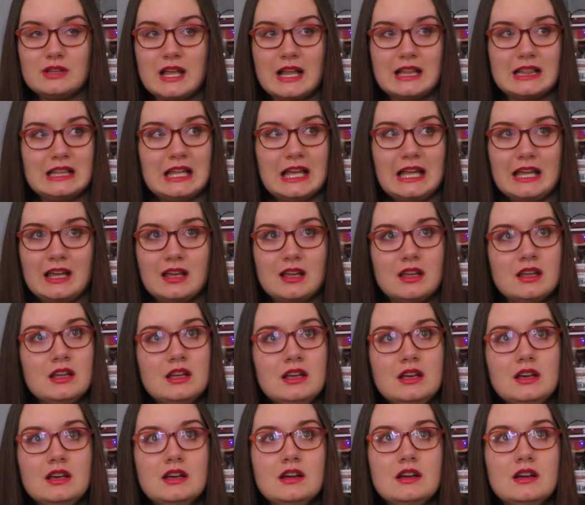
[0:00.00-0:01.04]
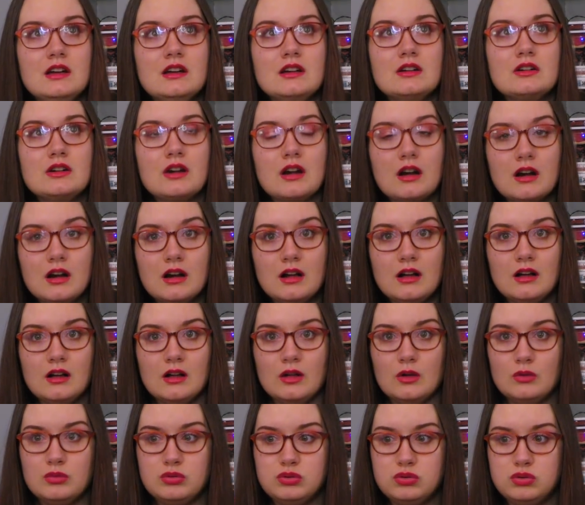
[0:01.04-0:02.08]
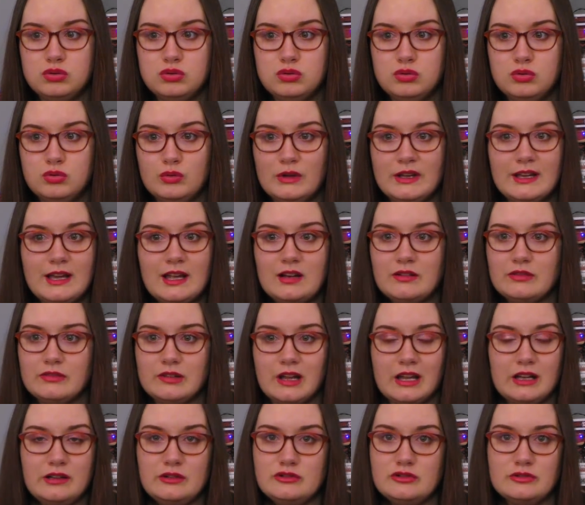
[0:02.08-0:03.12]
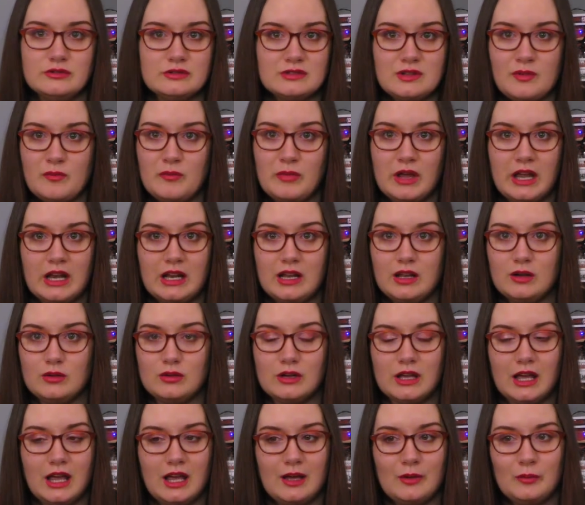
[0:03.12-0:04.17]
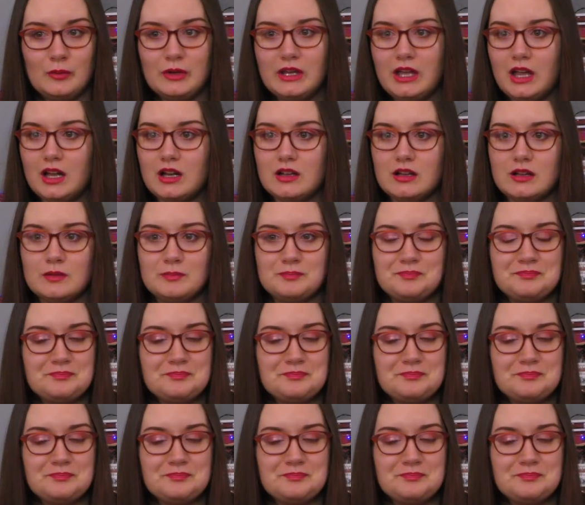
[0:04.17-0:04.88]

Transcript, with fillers: And like, girl, we gotta find you somebody, okay? We gotta.